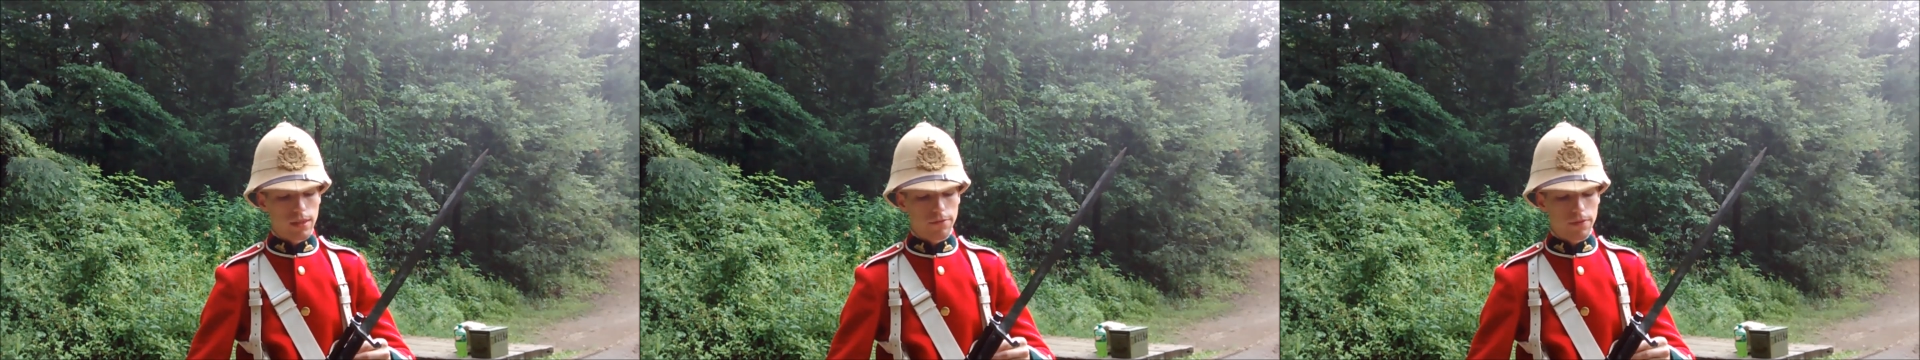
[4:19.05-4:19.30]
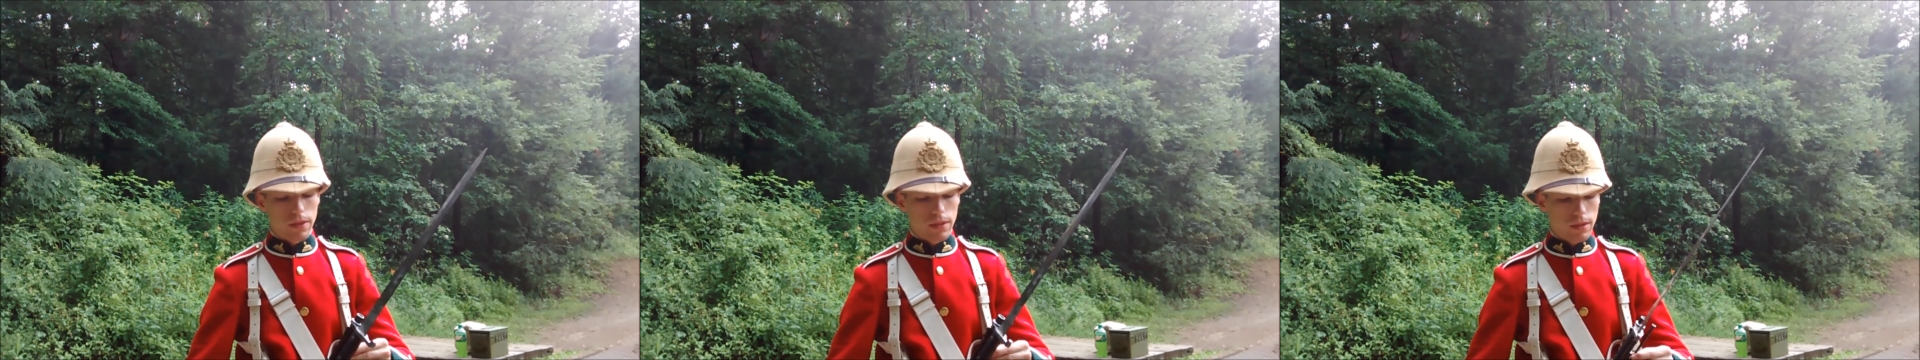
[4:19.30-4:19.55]
not
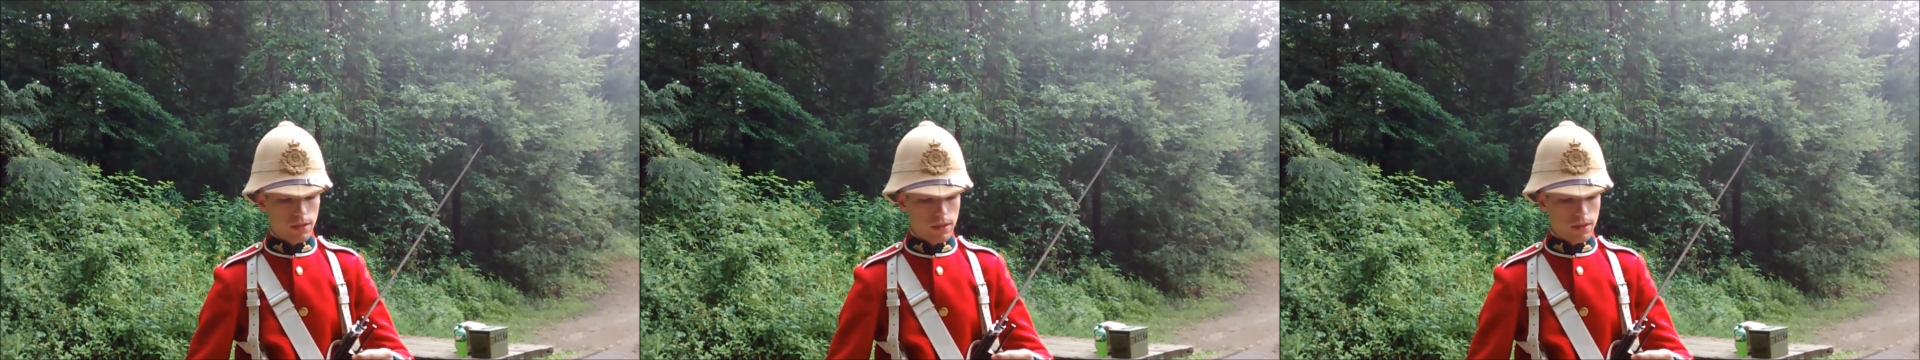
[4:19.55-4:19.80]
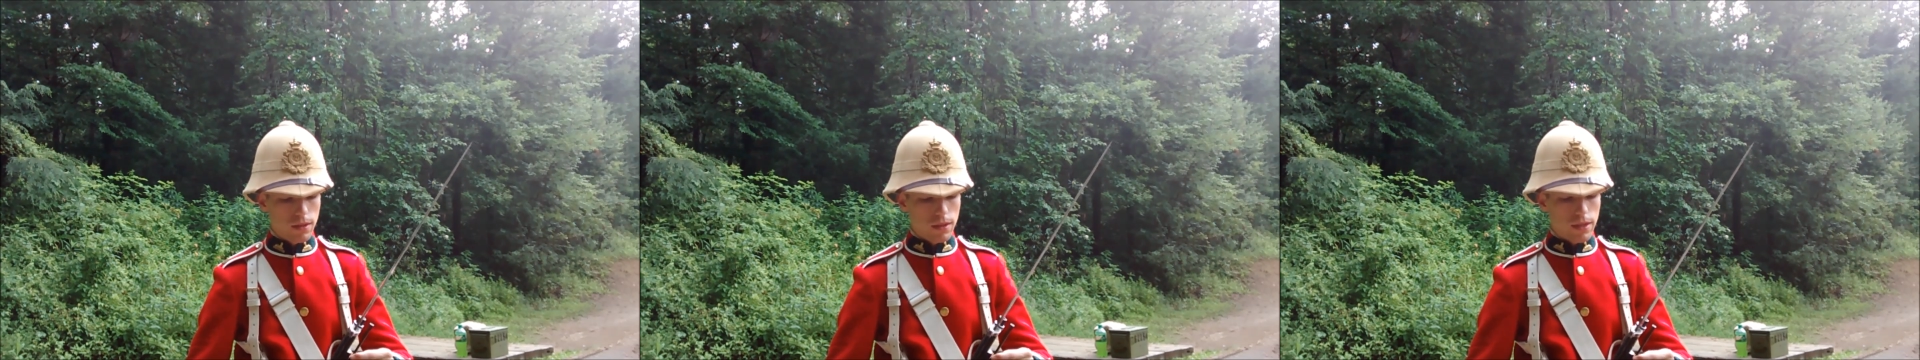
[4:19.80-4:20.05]
fit
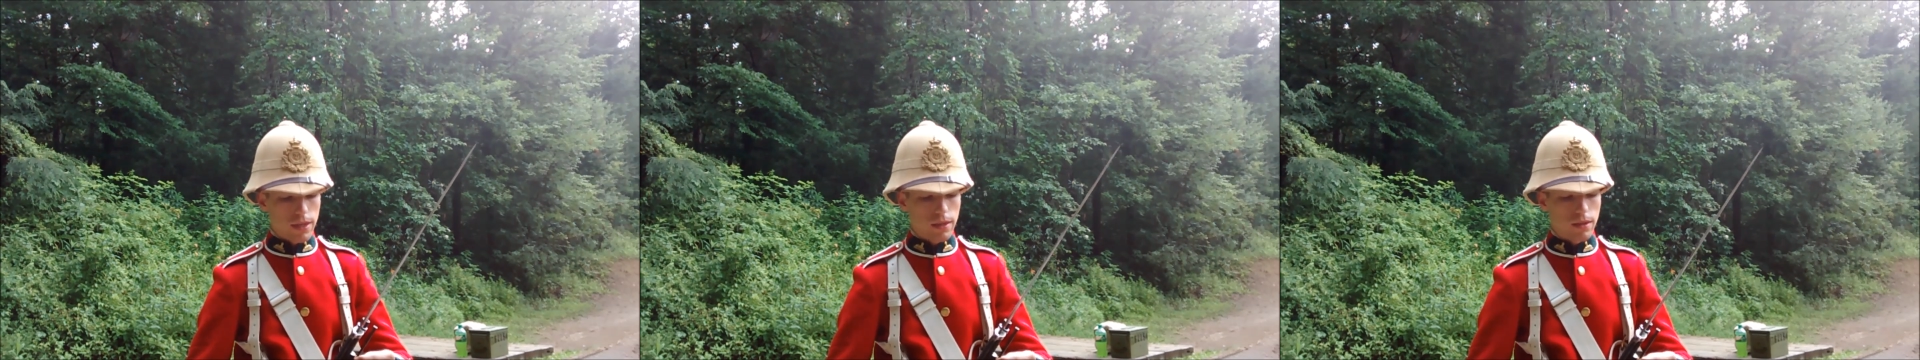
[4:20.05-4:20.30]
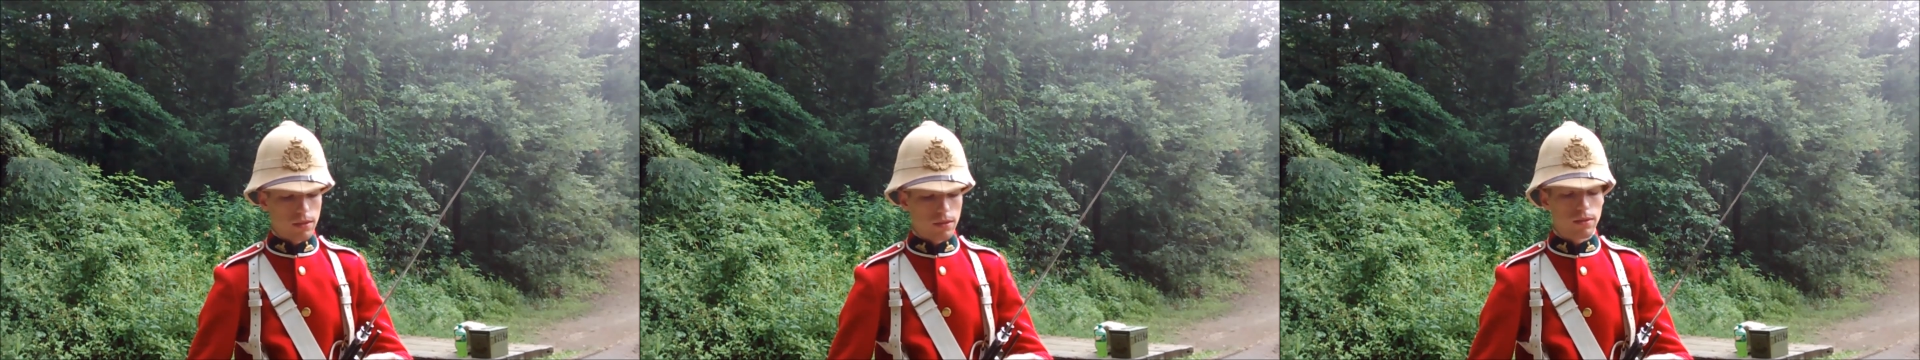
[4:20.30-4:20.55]

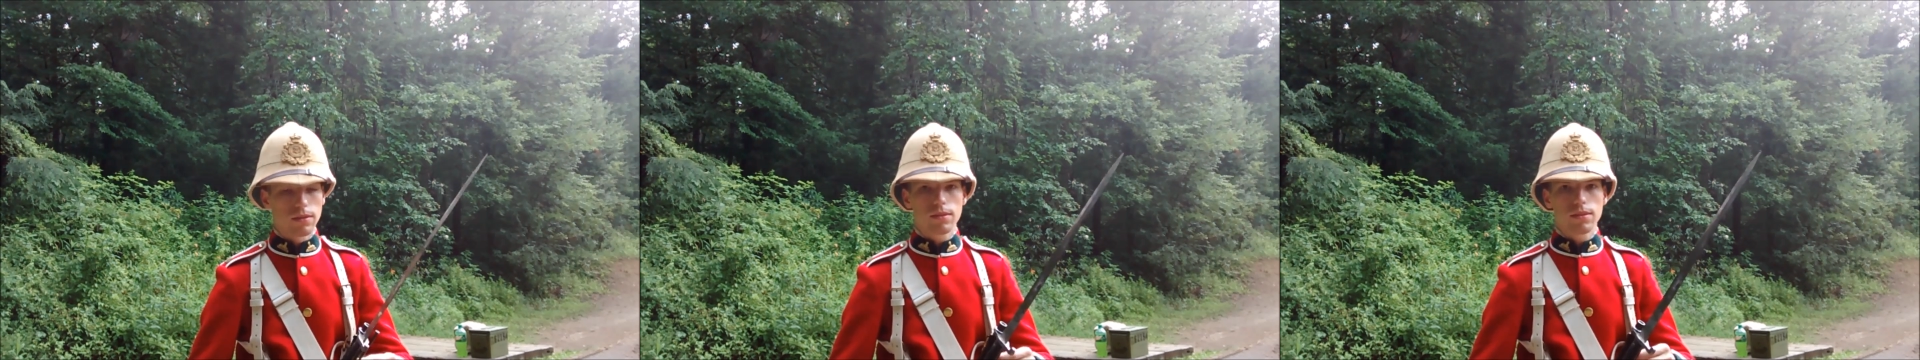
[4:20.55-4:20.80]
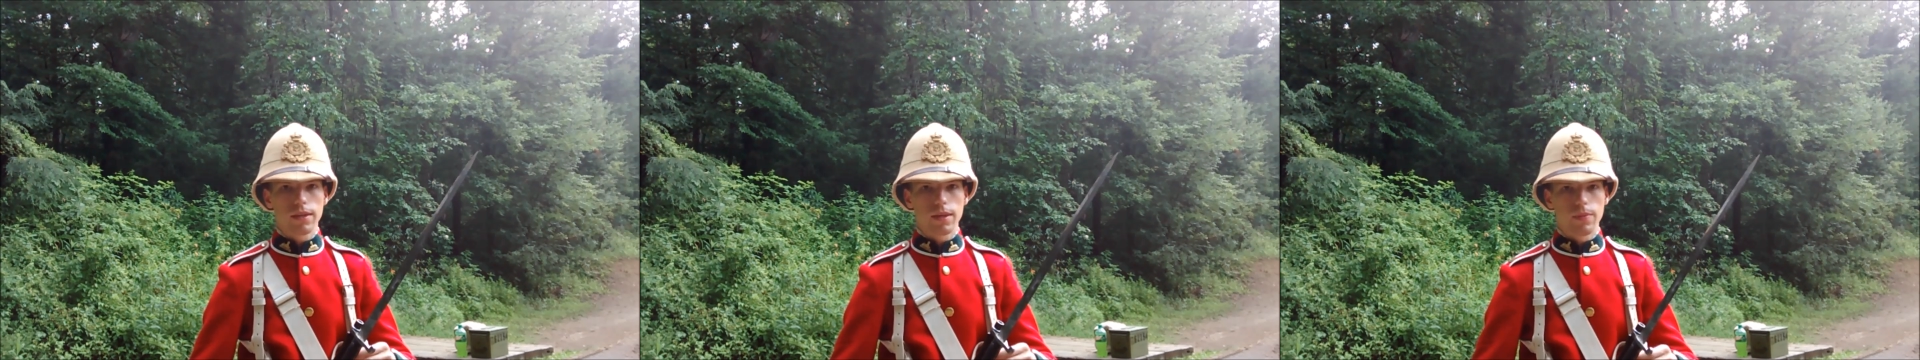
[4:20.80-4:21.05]
a
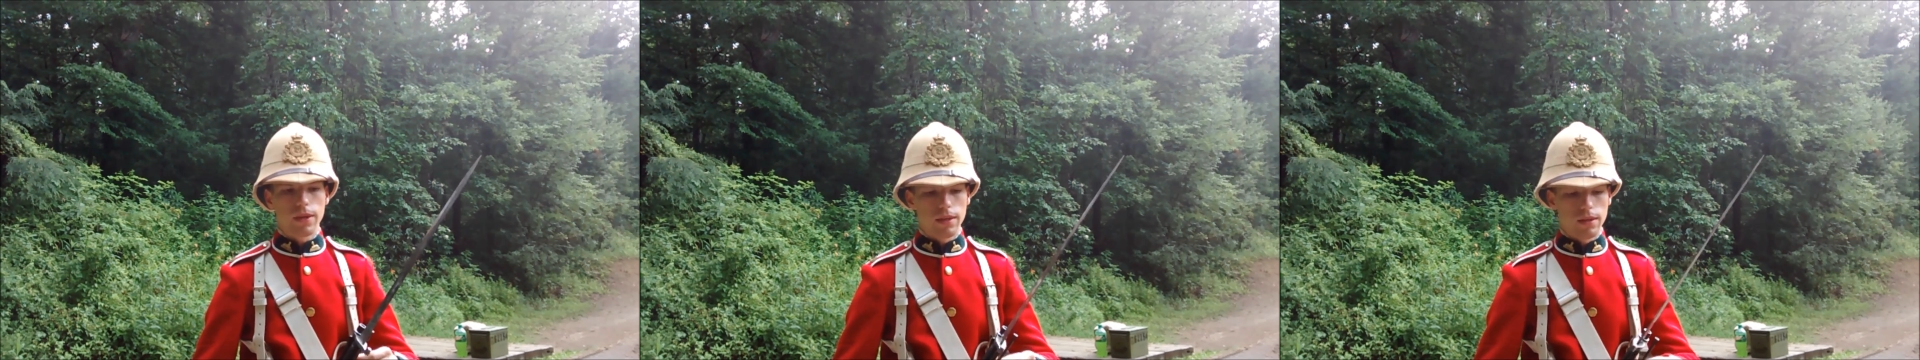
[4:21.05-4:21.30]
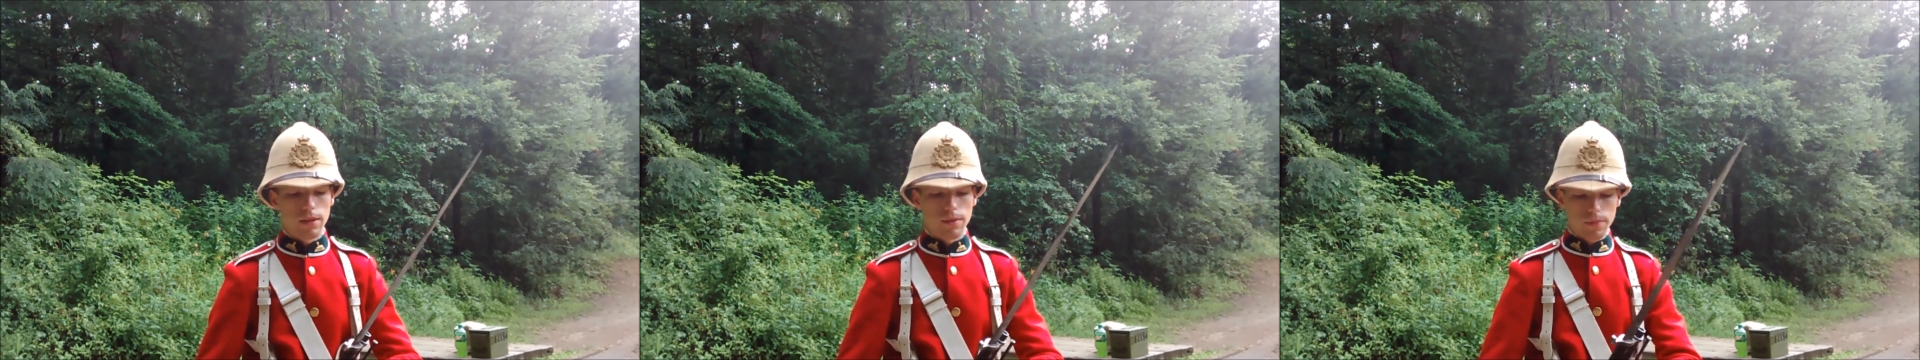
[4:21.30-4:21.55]
socket
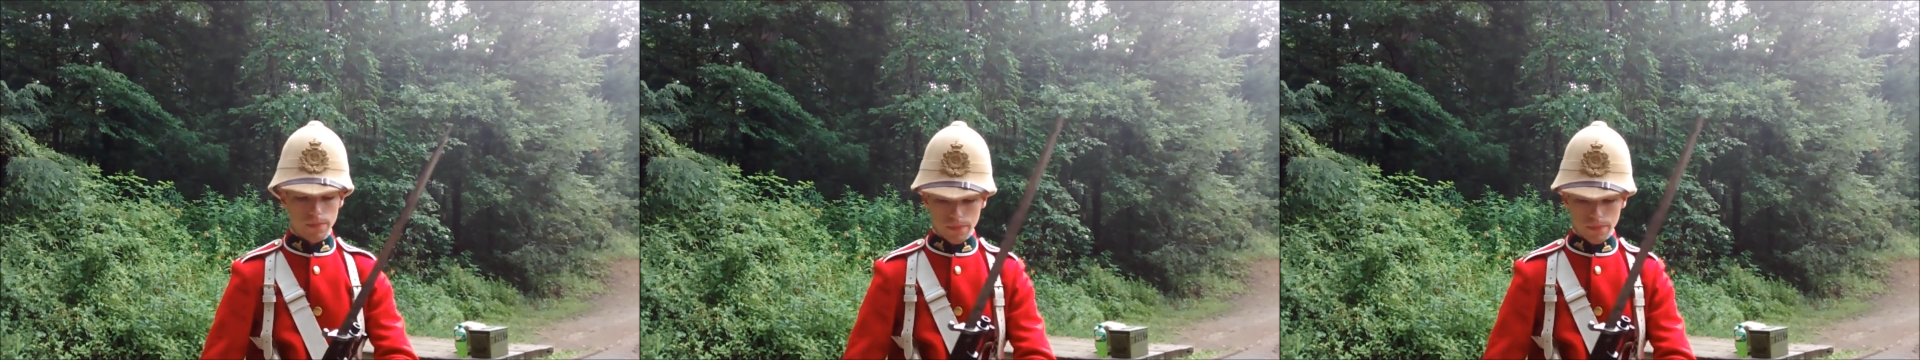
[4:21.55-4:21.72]
bayonet.